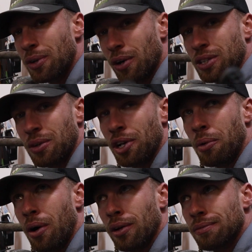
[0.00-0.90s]
because we've got no
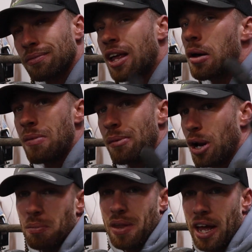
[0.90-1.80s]
oil. Maybe
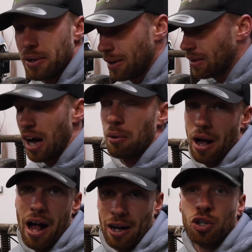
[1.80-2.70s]
not. Anyway,
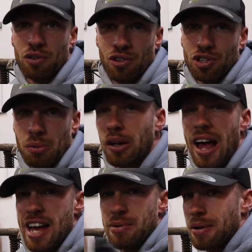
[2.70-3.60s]
I could have got some oil.
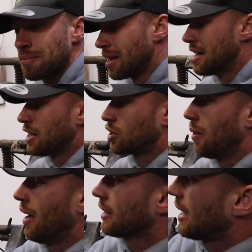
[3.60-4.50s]
Anyway,
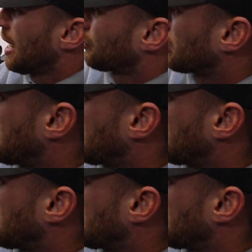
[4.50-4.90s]
so I'm going to have to